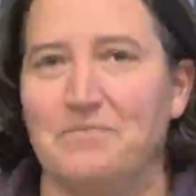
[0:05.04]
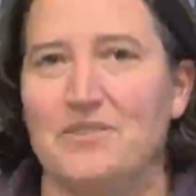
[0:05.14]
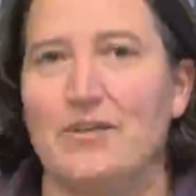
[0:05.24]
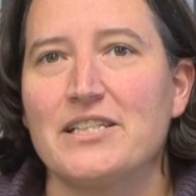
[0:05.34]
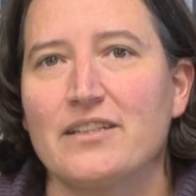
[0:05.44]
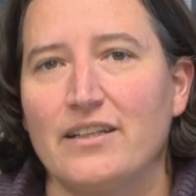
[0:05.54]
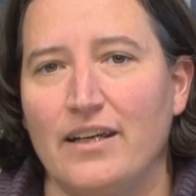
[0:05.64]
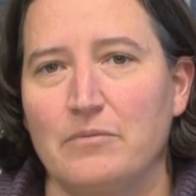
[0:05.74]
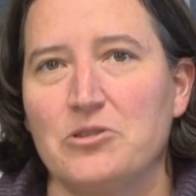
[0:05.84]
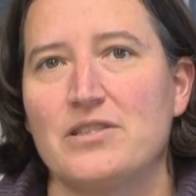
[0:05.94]
I study
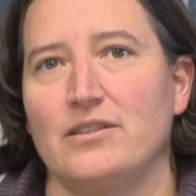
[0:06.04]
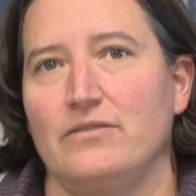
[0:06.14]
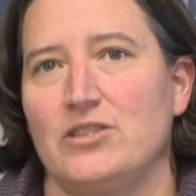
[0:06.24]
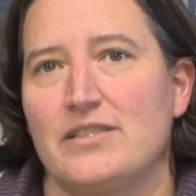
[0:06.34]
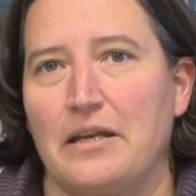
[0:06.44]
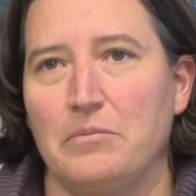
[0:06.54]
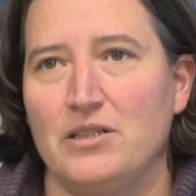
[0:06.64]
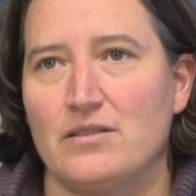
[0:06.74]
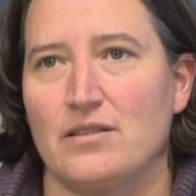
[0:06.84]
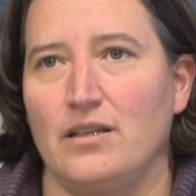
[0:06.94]
animals that live in
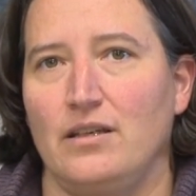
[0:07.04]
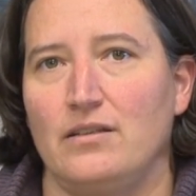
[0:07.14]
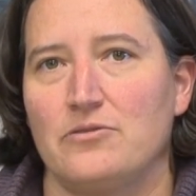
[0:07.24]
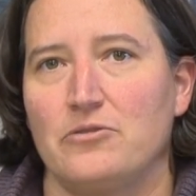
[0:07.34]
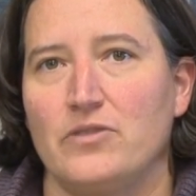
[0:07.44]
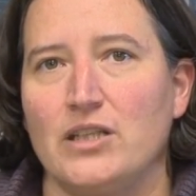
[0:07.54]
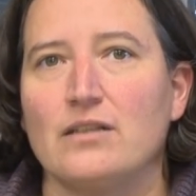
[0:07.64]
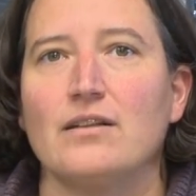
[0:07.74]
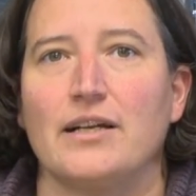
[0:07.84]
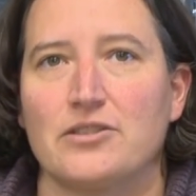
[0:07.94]
sediments and sort of the
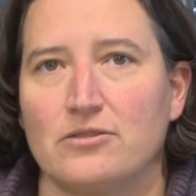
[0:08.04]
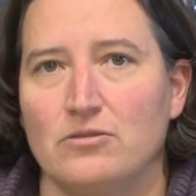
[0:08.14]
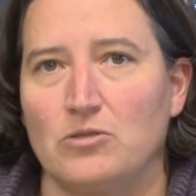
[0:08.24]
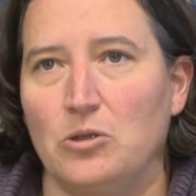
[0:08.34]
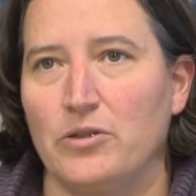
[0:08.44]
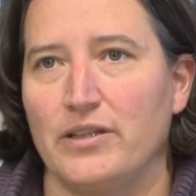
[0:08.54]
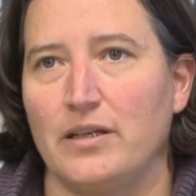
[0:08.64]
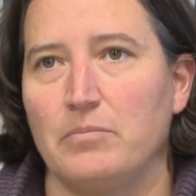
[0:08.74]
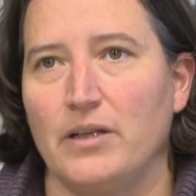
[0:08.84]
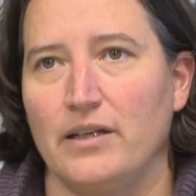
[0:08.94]
ecological role that
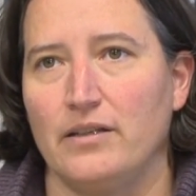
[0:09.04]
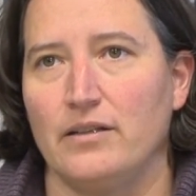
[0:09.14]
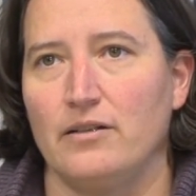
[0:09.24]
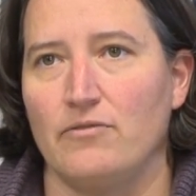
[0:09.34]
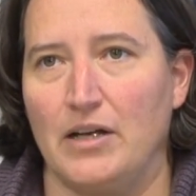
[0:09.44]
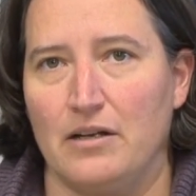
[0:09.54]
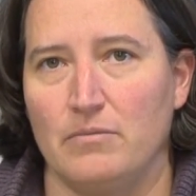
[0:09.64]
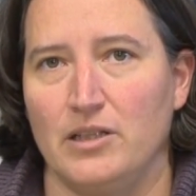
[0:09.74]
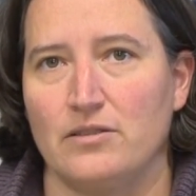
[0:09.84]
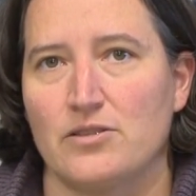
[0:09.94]
they play in their
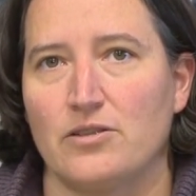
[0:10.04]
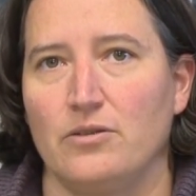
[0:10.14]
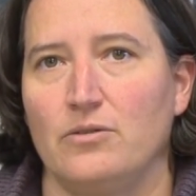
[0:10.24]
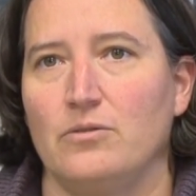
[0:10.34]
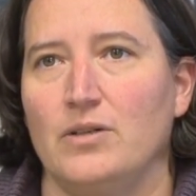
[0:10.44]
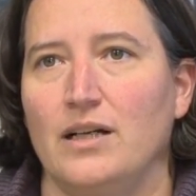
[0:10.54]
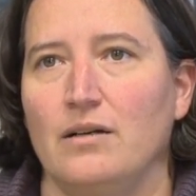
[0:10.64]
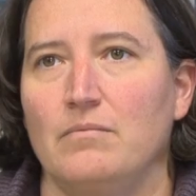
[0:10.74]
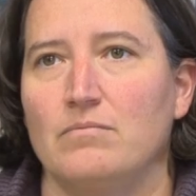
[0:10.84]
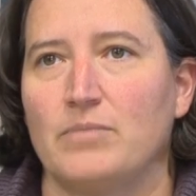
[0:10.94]
environment. So
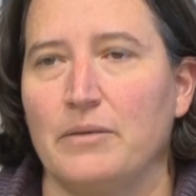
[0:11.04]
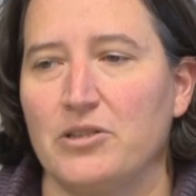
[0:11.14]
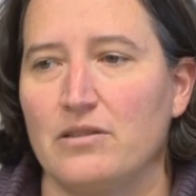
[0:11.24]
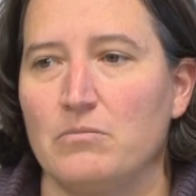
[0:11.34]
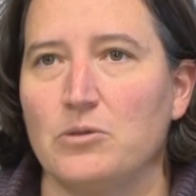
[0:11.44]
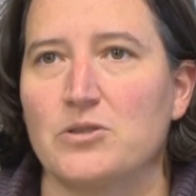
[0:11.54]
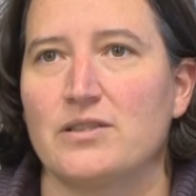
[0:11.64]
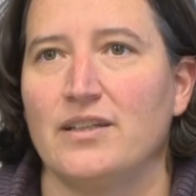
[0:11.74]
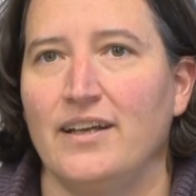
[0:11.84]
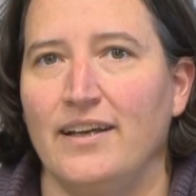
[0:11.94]
probably the
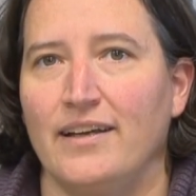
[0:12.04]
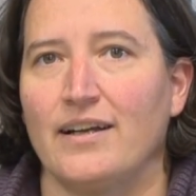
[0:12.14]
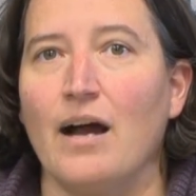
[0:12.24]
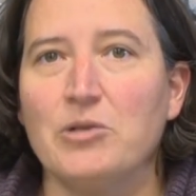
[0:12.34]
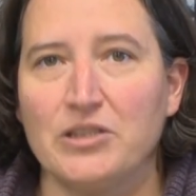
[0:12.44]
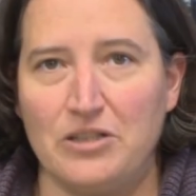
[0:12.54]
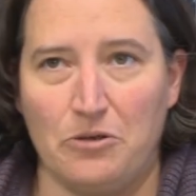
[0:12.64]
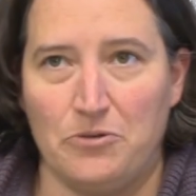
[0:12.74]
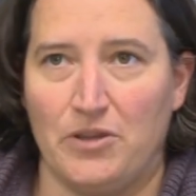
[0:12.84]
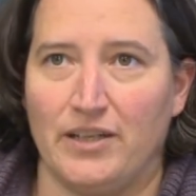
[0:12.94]
most commonly
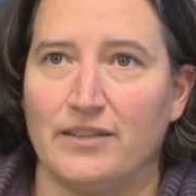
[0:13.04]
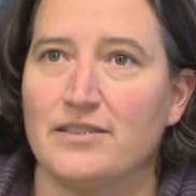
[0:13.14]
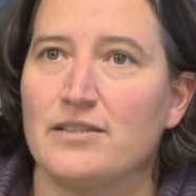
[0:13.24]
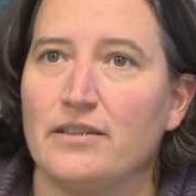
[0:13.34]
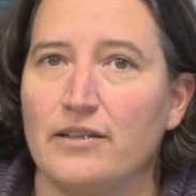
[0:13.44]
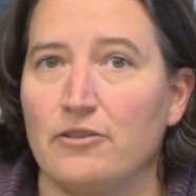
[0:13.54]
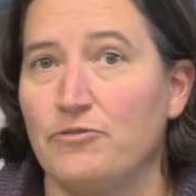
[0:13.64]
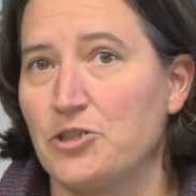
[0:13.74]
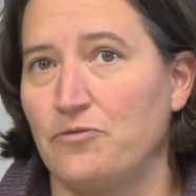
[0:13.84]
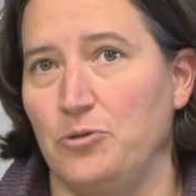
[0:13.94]
known thing is that they're
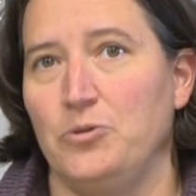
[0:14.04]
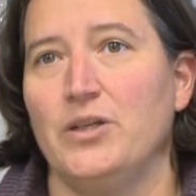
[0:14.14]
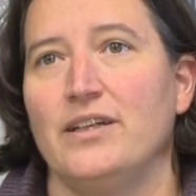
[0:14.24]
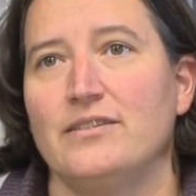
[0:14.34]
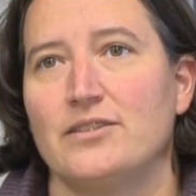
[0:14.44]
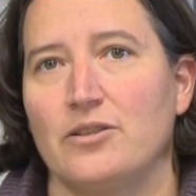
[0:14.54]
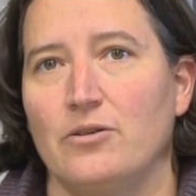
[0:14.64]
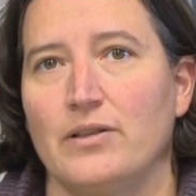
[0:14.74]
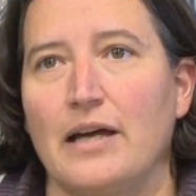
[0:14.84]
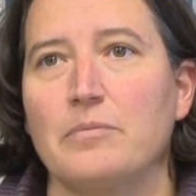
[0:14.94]
fish food, and so
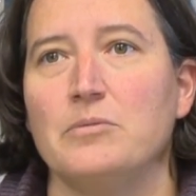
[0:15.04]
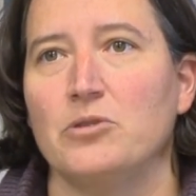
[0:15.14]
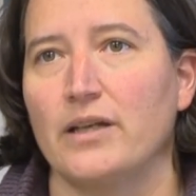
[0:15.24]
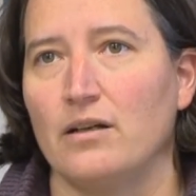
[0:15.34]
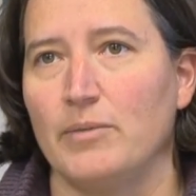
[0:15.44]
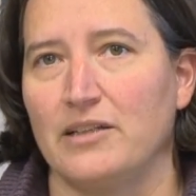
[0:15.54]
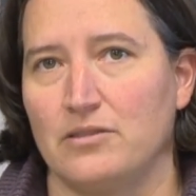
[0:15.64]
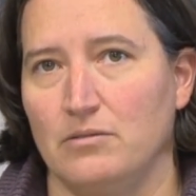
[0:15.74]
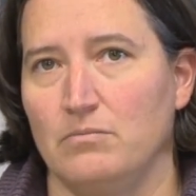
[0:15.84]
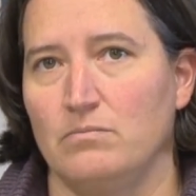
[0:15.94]
a lot of people care about
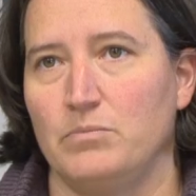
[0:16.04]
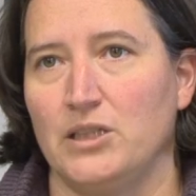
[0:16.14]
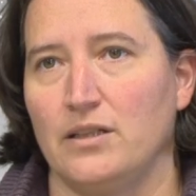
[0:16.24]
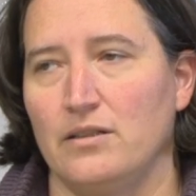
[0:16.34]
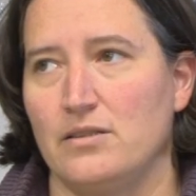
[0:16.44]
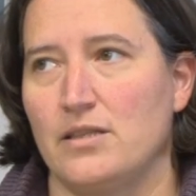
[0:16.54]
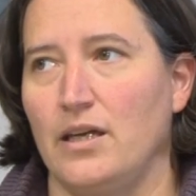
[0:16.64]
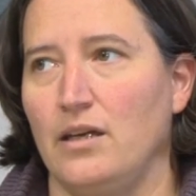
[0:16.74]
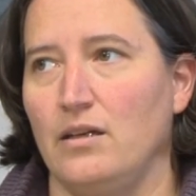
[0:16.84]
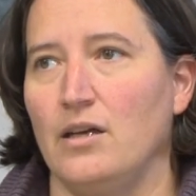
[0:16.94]
them because
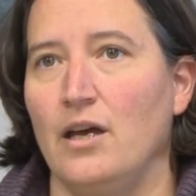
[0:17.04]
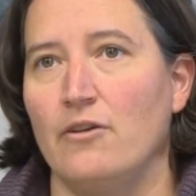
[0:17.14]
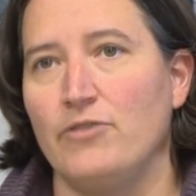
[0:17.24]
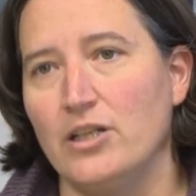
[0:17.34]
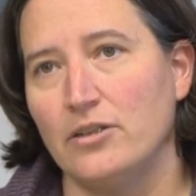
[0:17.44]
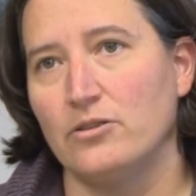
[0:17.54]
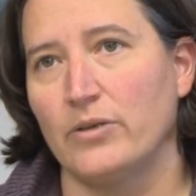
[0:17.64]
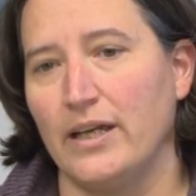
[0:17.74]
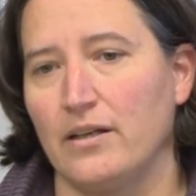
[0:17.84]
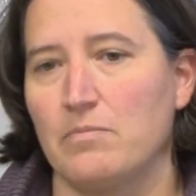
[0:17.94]
they feed on the
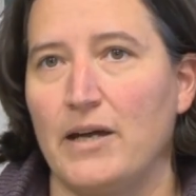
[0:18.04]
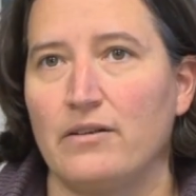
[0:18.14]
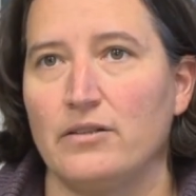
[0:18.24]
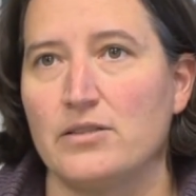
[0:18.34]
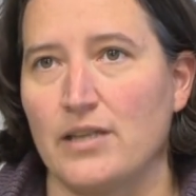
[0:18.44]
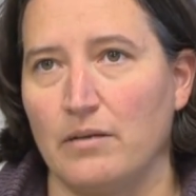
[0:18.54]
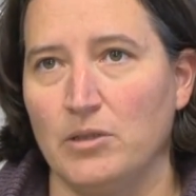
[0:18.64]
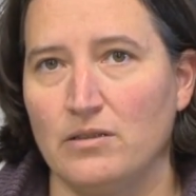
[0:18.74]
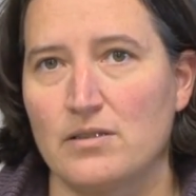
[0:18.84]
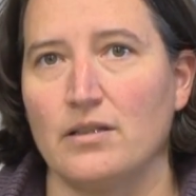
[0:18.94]
organic matter in
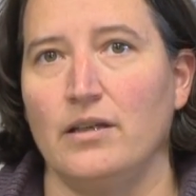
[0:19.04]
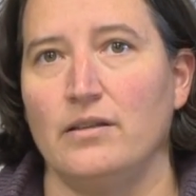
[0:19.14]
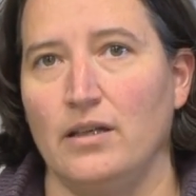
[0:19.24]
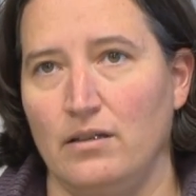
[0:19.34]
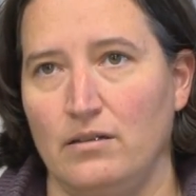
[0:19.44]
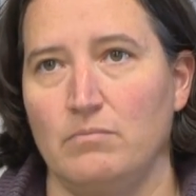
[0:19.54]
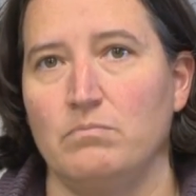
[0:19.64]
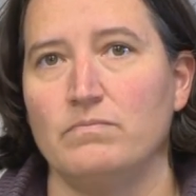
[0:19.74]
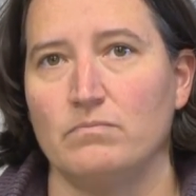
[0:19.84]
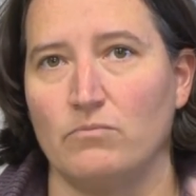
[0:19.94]
sediments and
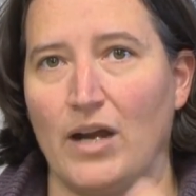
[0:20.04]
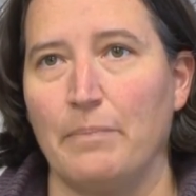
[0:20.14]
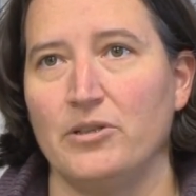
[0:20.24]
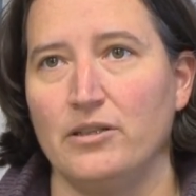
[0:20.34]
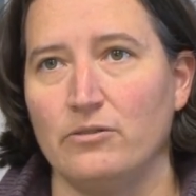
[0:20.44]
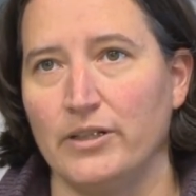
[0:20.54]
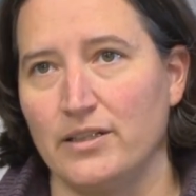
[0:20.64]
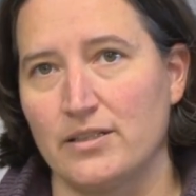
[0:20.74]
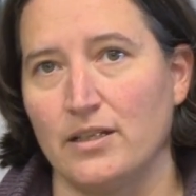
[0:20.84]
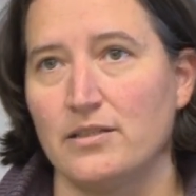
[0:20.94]
then wrap it into a
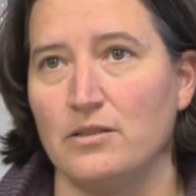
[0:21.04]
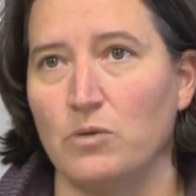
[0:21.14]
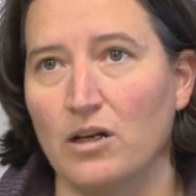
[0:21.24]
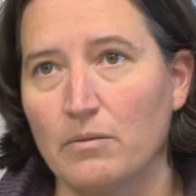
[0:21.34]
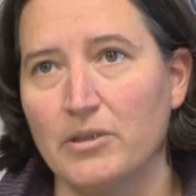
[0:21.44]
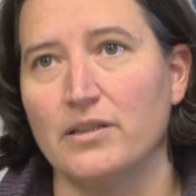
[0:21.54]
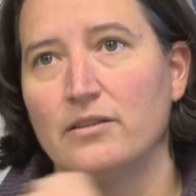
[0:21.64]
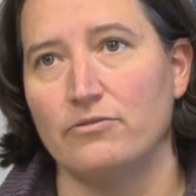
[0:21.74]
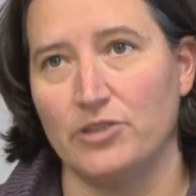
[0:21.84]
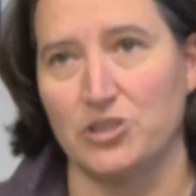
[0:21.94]
nice tasty worm, and then
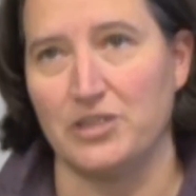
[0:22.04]
the fish